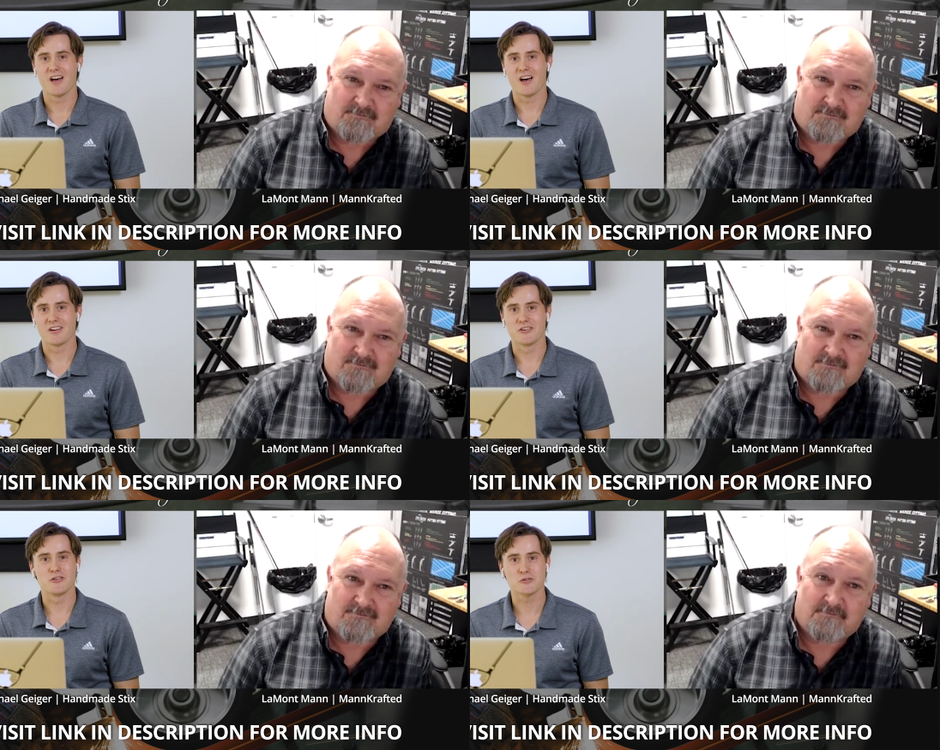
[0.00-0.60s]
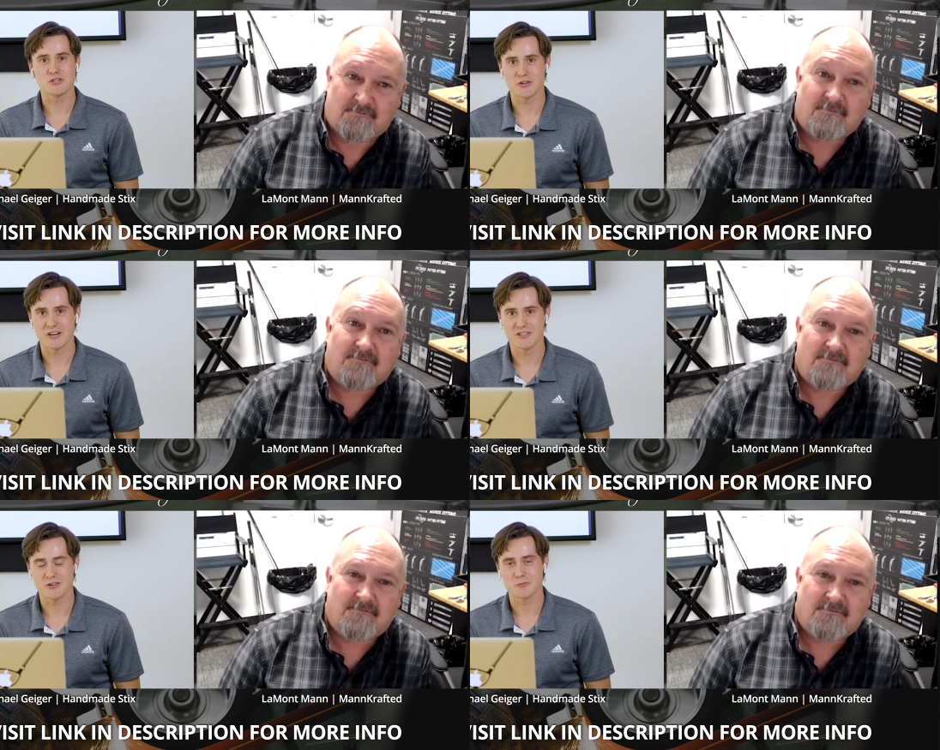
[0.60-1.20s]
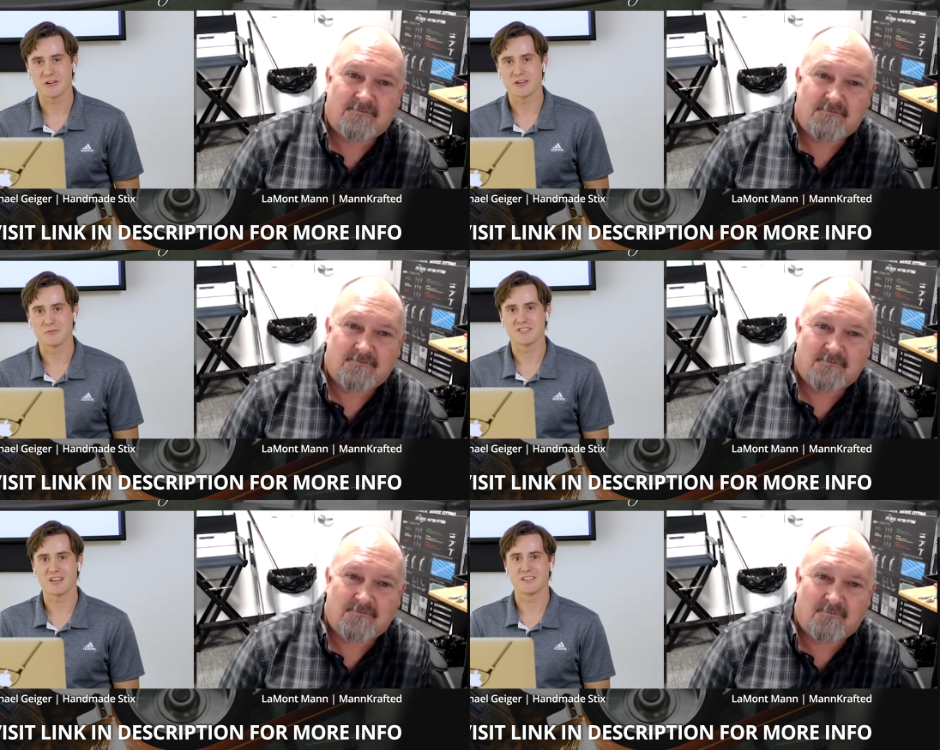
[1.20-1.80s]
Speaker 1: Uh, you're no stranger to working with
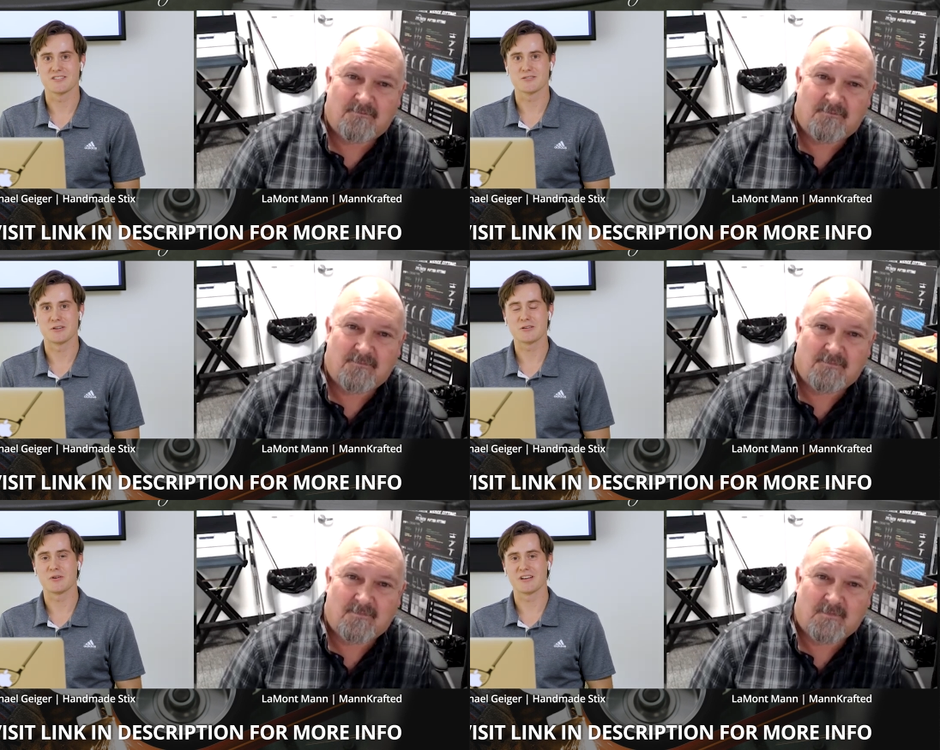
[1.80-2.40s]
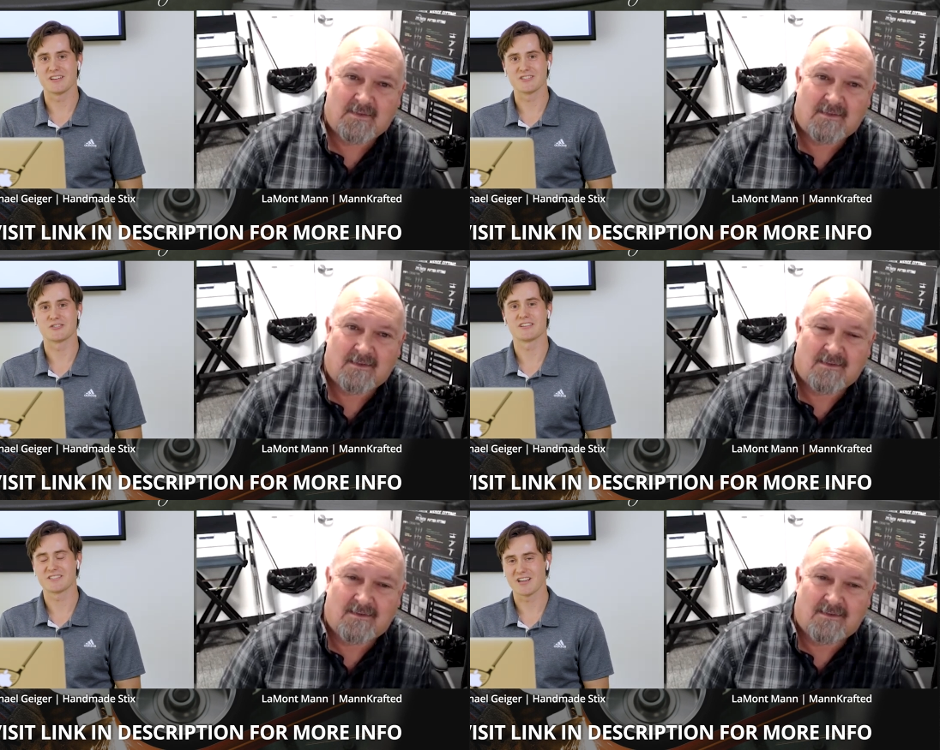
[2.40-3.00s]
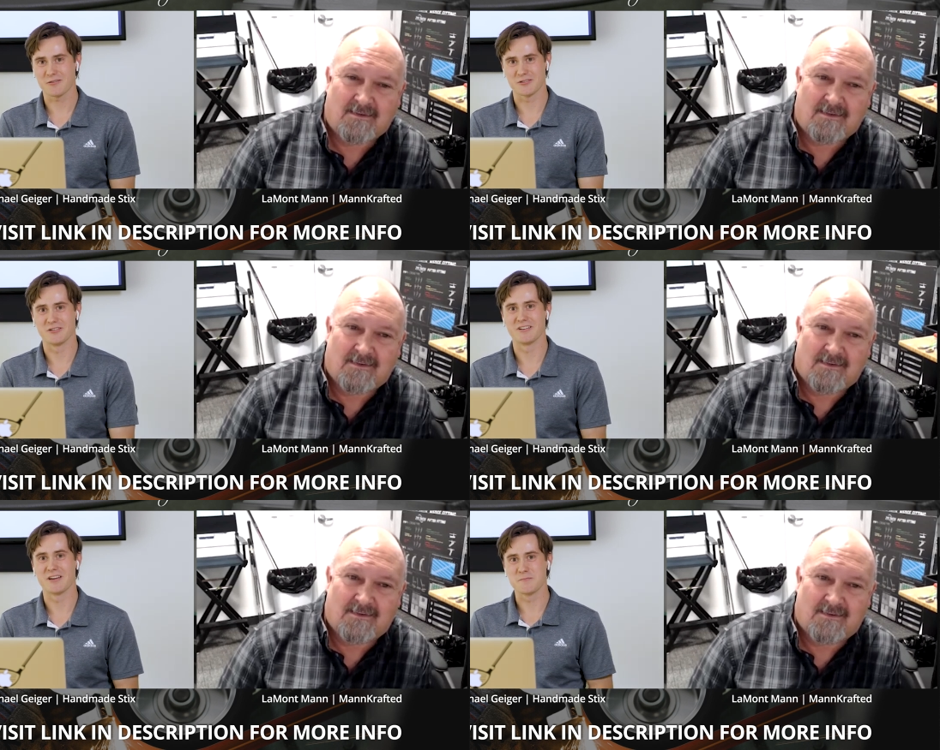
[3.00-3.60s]
Second Swing, but it is great to talk with you
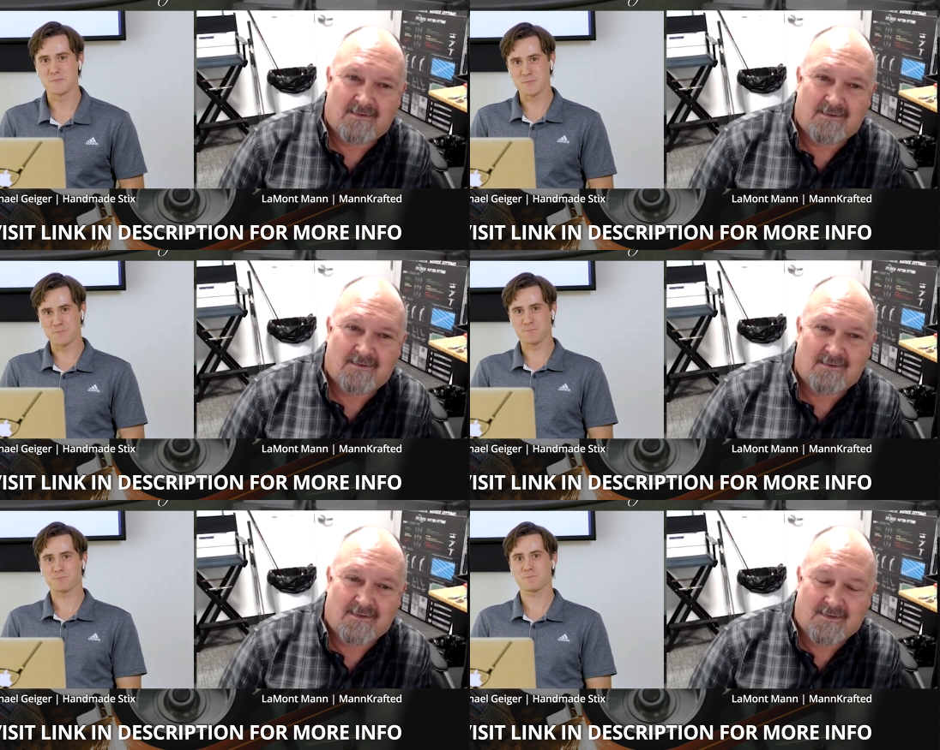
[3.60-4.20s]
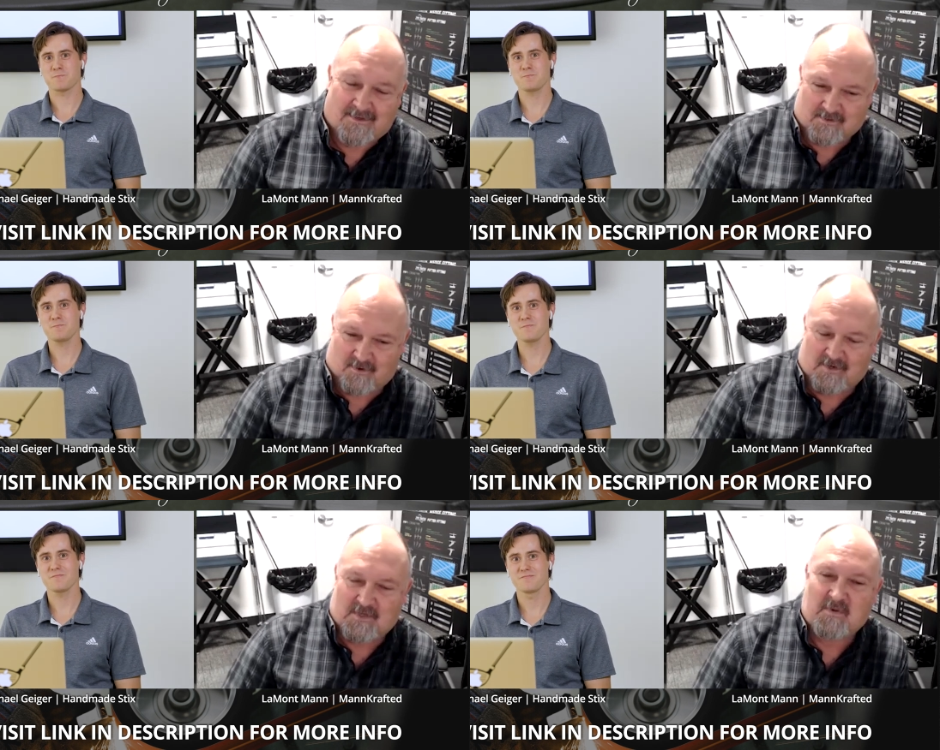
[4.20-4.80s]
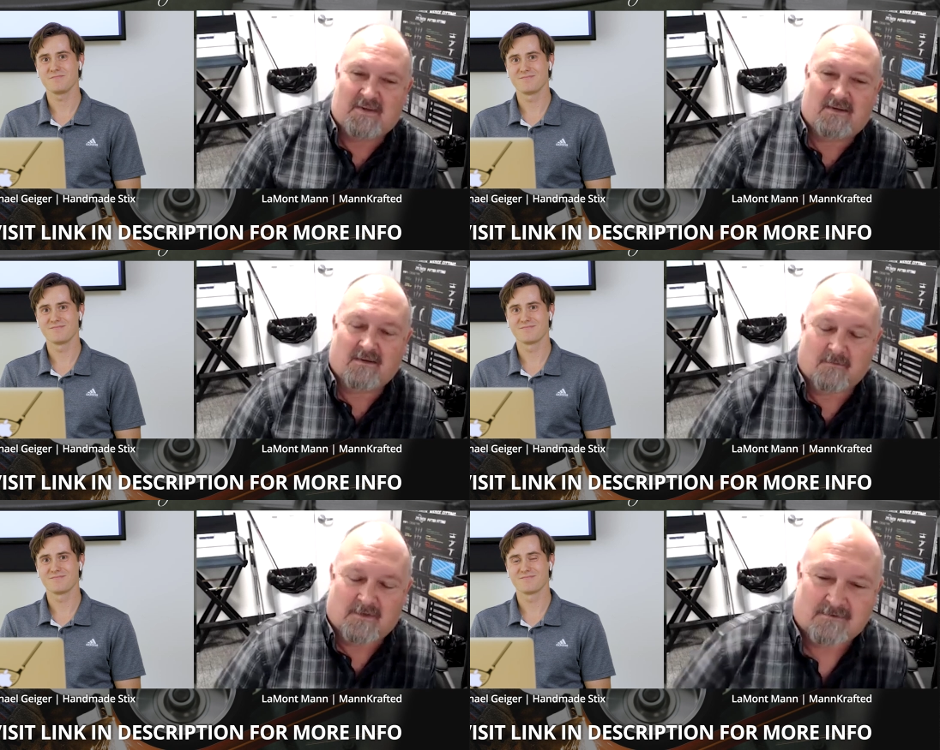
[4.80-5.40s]
today.
Speaker 2: It's great to be here,
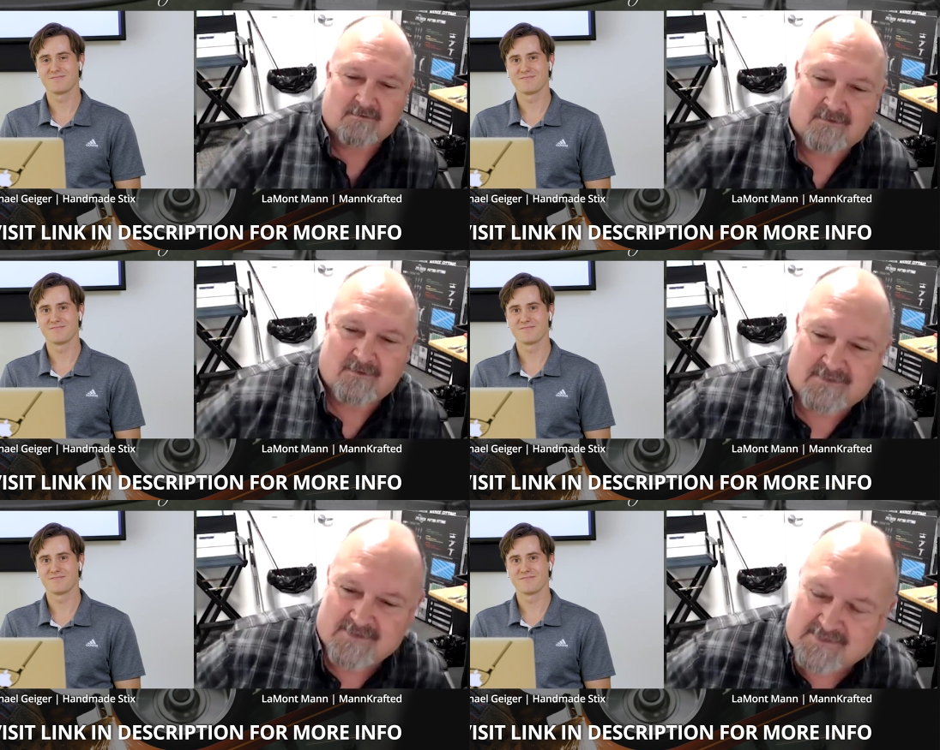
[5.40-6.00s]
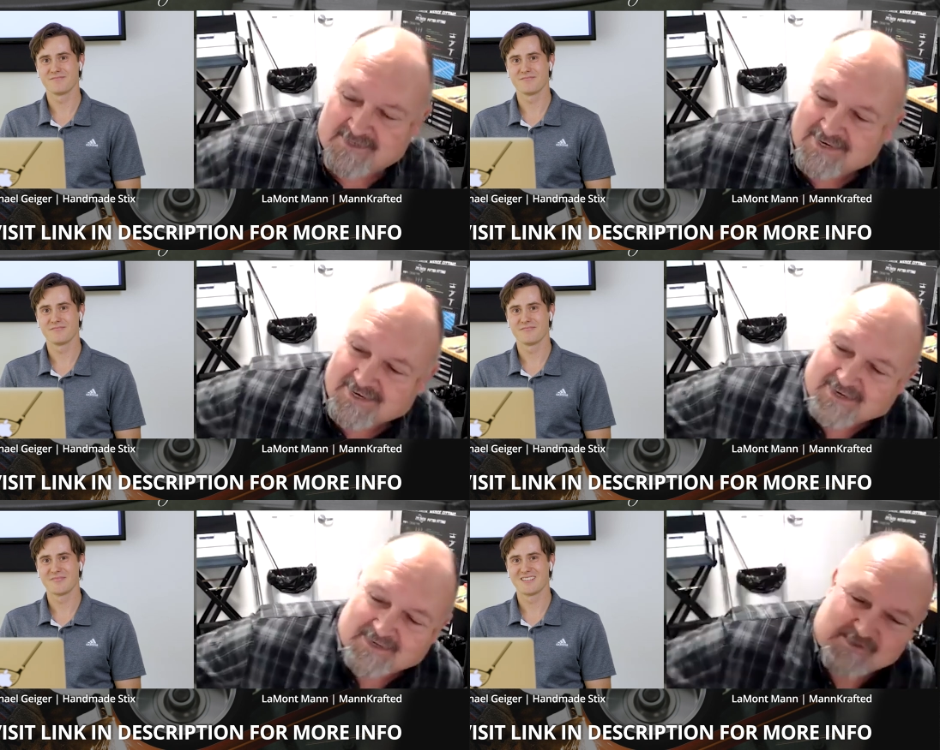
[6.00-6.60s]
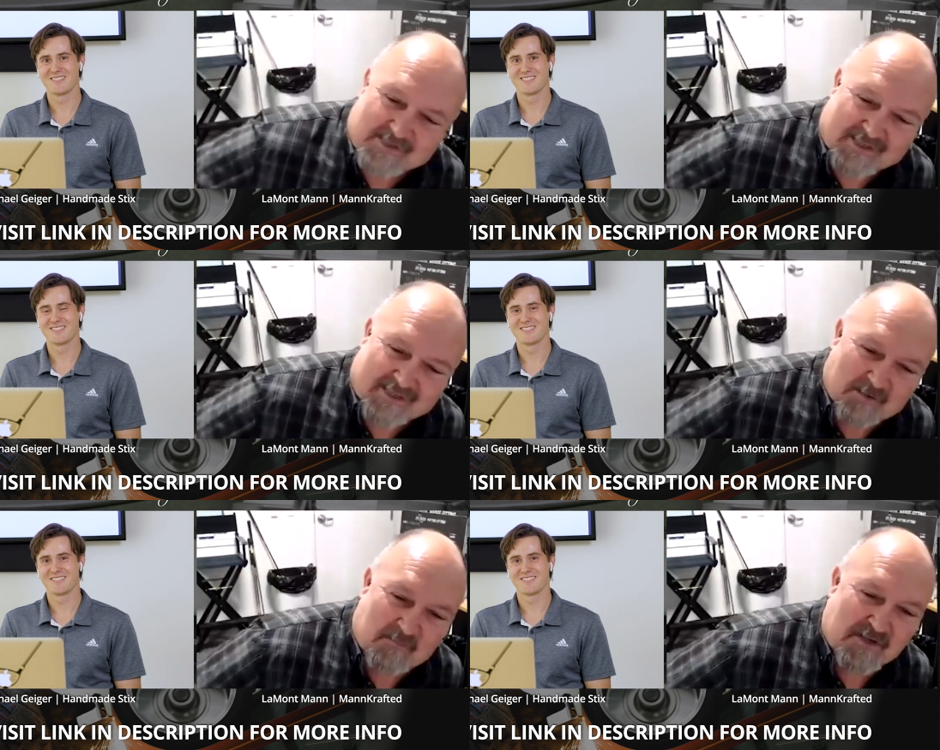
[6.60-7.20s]
man. It's it's it's still I got to
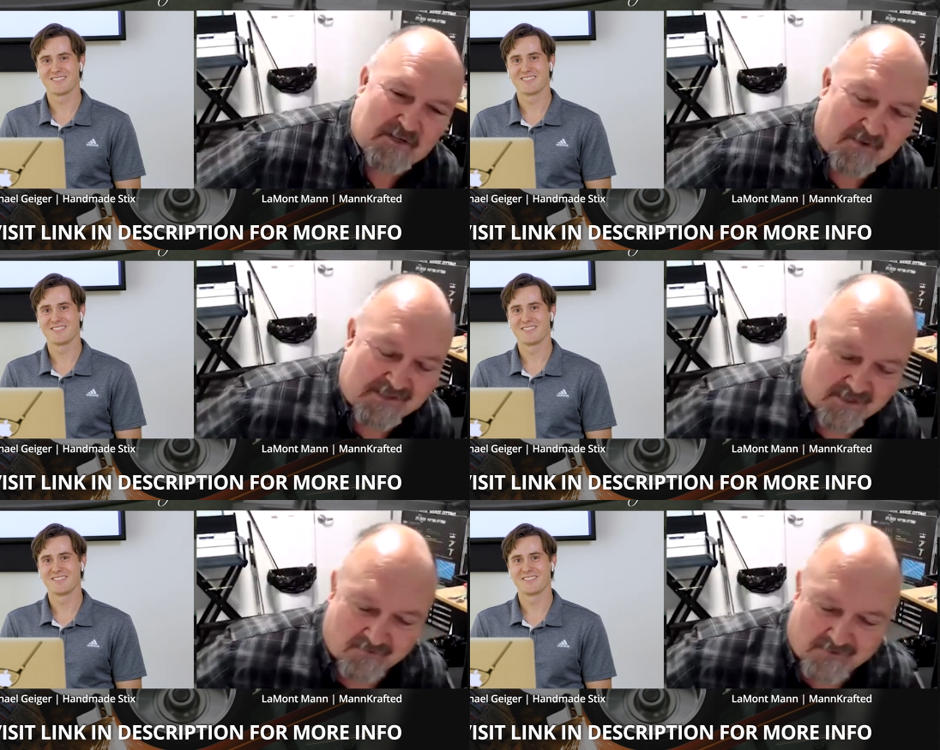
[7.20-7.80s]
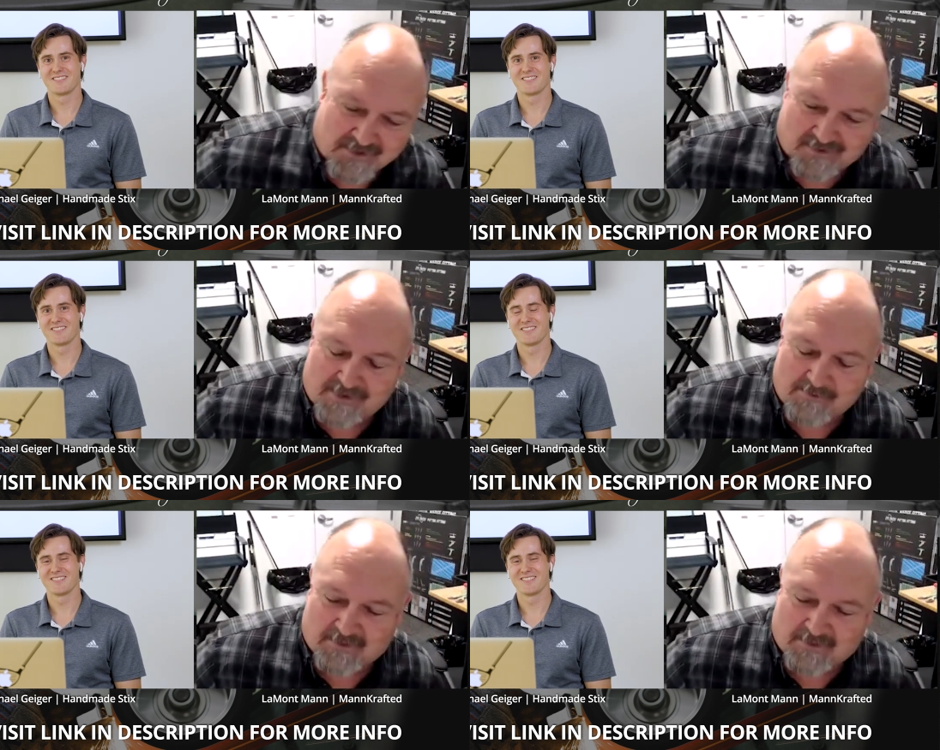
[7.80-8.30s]
pinch myself thinking anybody